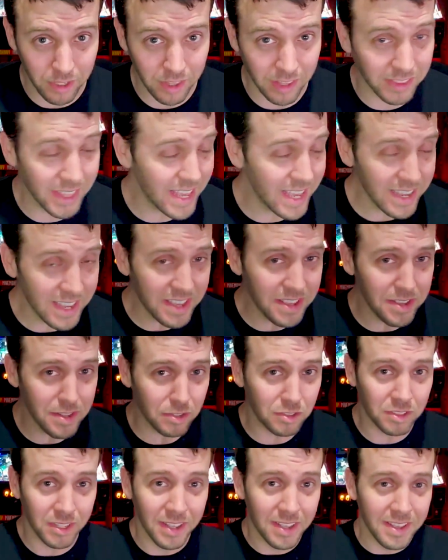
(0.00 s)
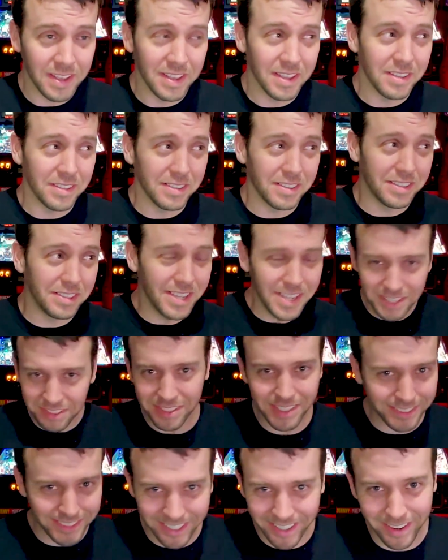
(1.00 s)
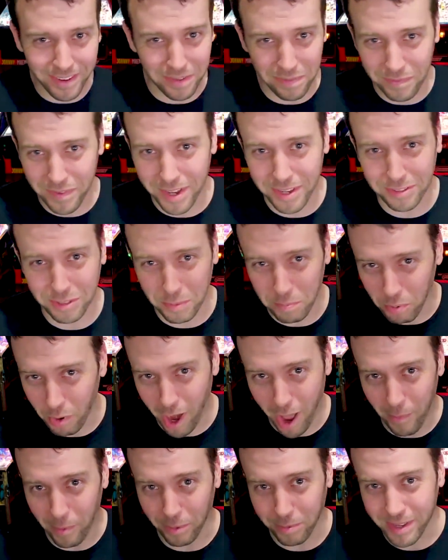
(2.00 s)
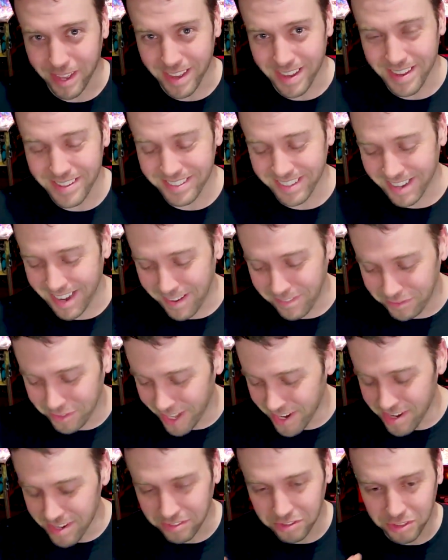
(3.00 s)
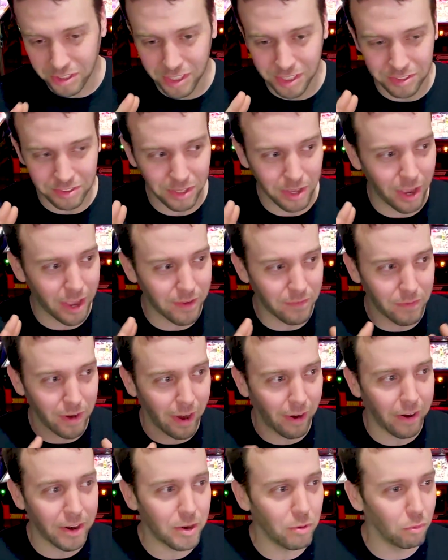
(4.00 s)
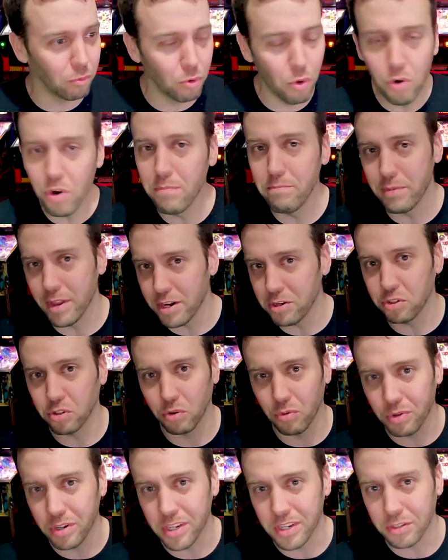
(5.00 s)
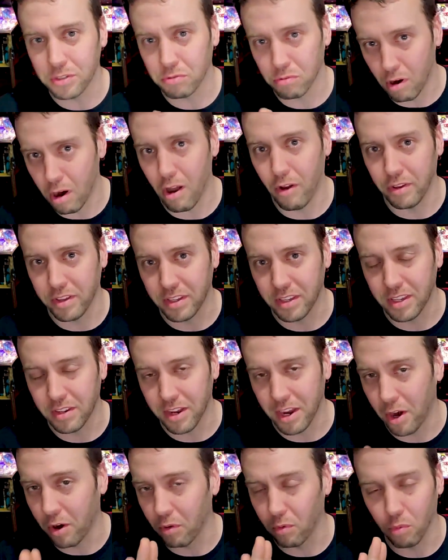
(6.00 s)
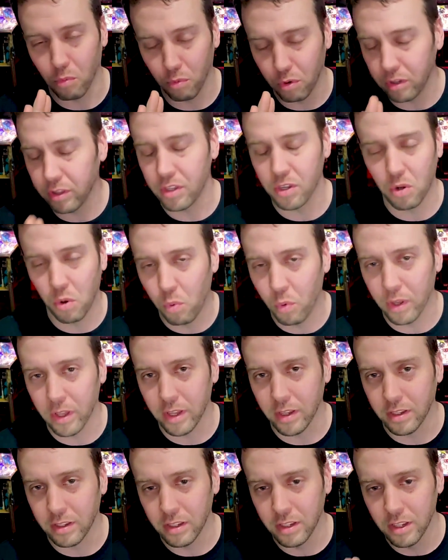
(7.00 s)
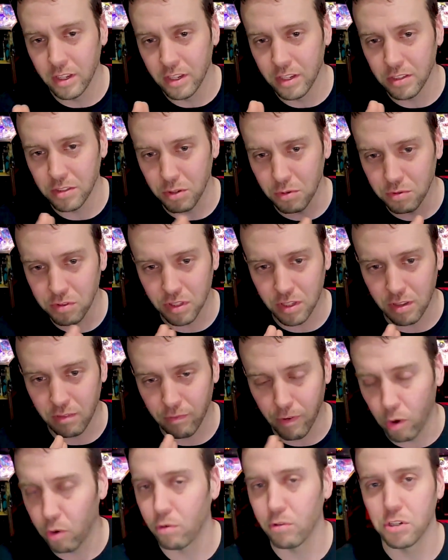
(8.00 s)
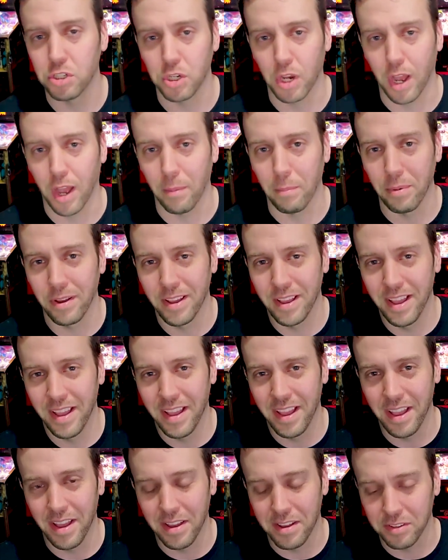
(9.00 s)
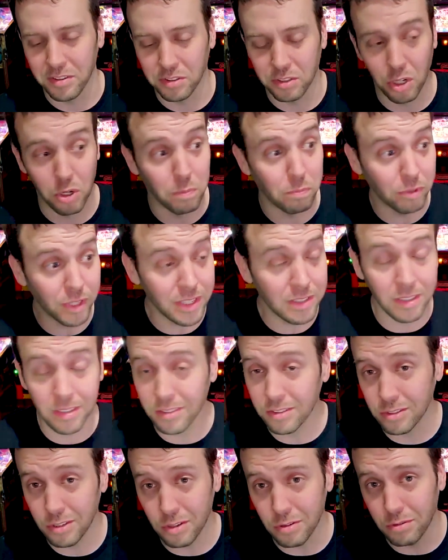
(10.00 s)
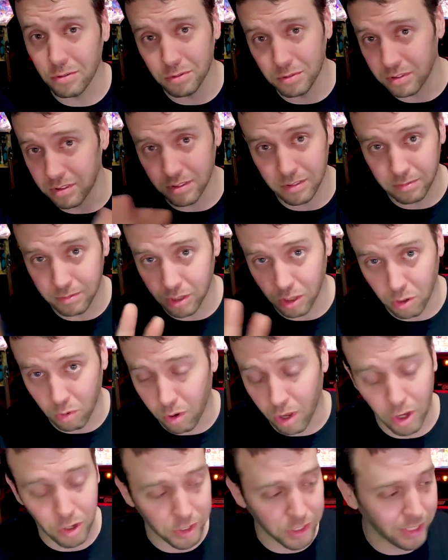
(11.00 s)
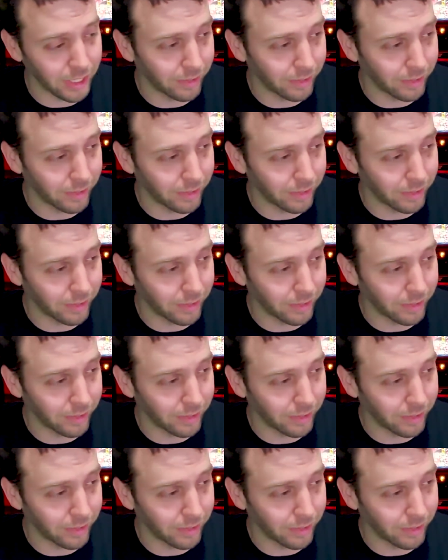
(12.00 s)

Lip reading: The thing is, this isn't gonna fix the problem, guys, and I've done just a very rudimentary drawing here really quick using Photoshop, so please excuse the quality